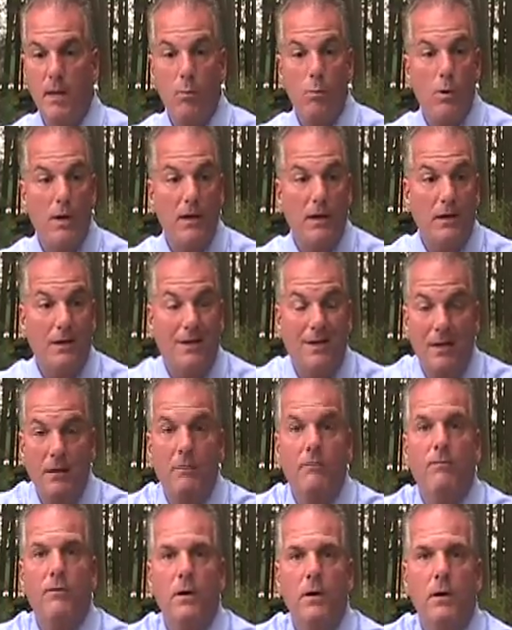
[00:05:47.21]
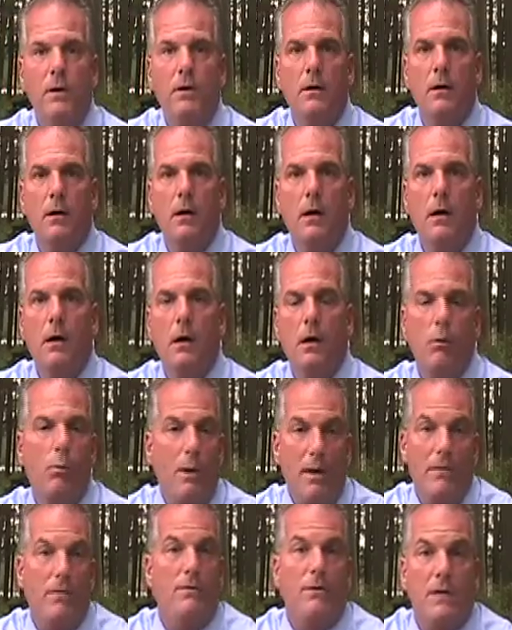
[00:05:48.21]
They want to give
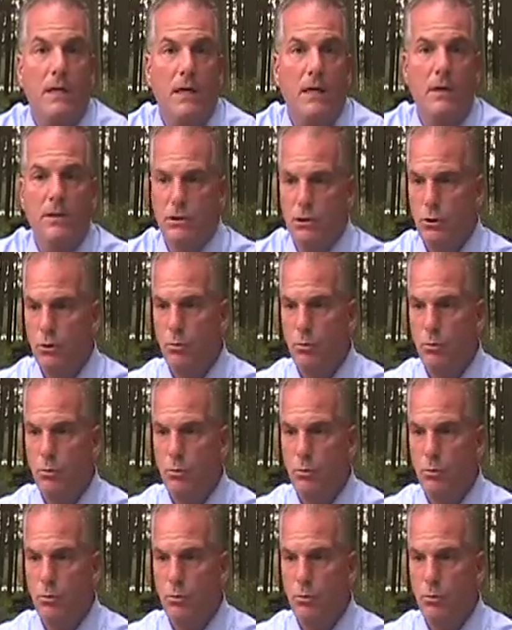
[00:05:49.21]
away their kids,